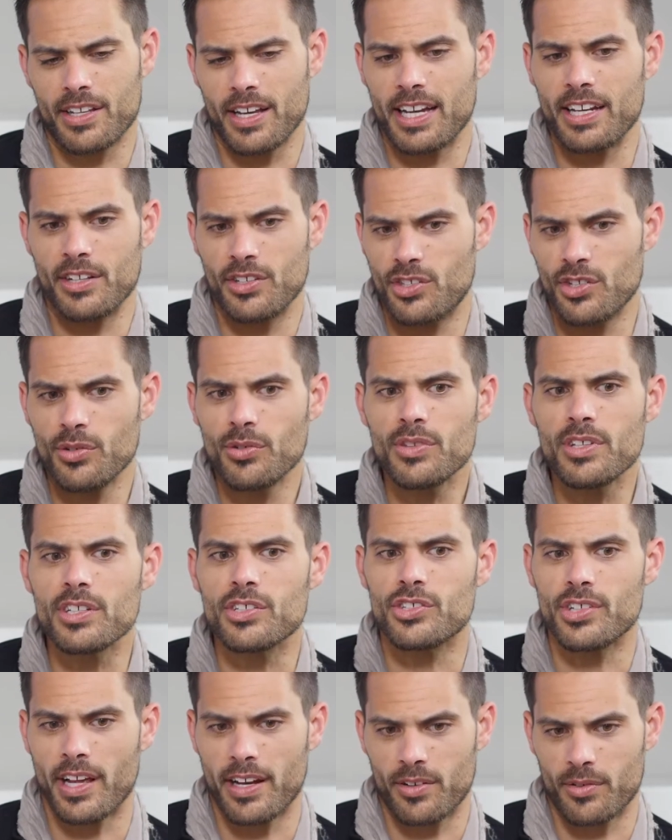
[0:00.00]
I do the
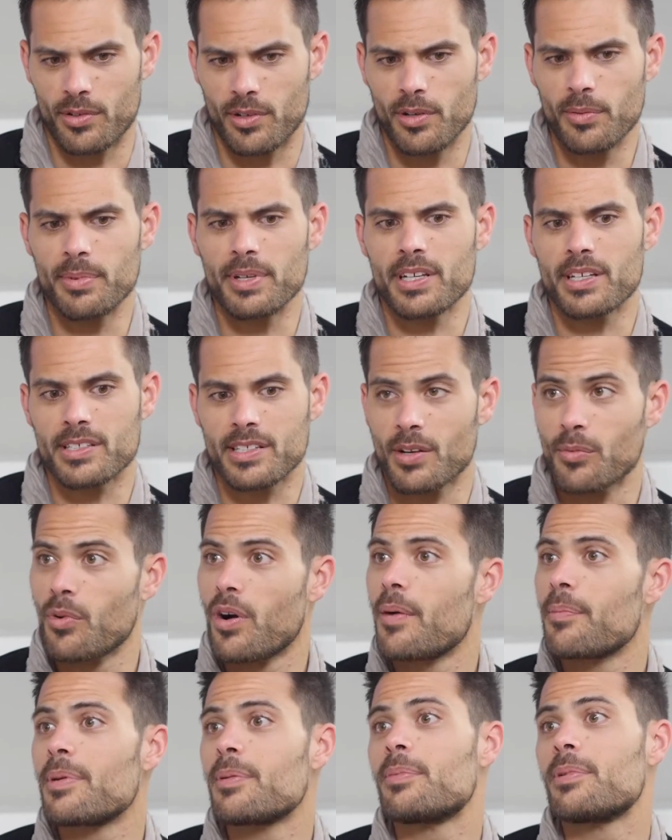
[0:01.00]
general because I
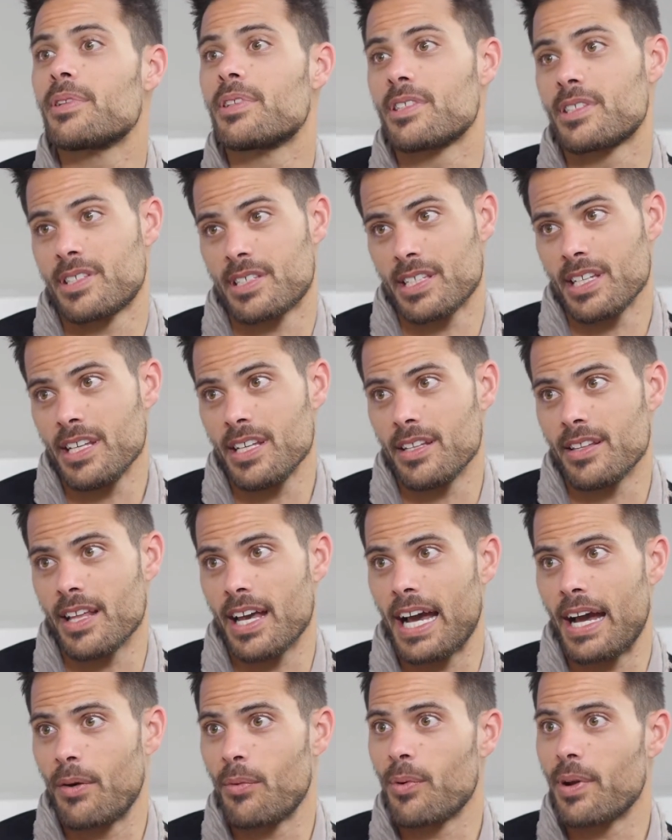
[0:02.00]
want people to see
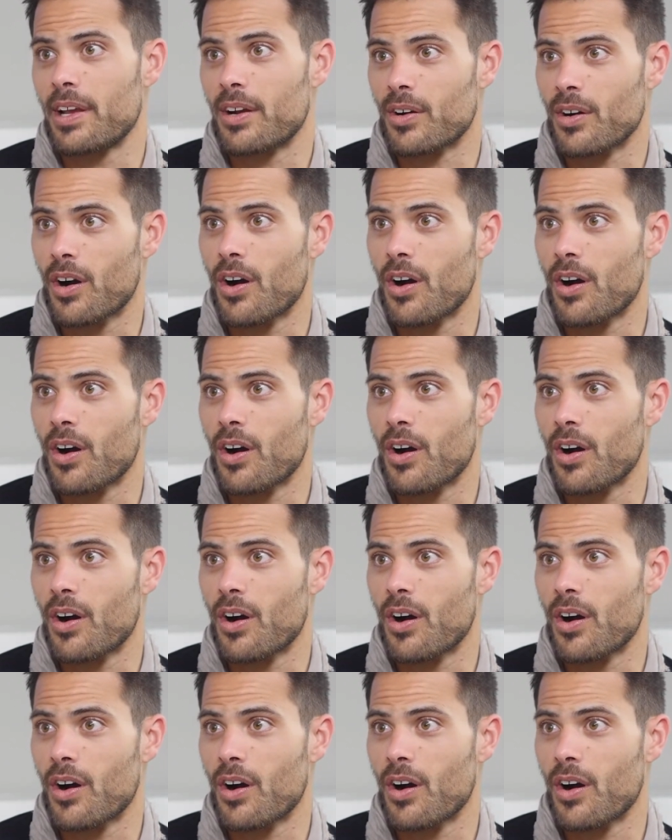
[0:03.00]
that we are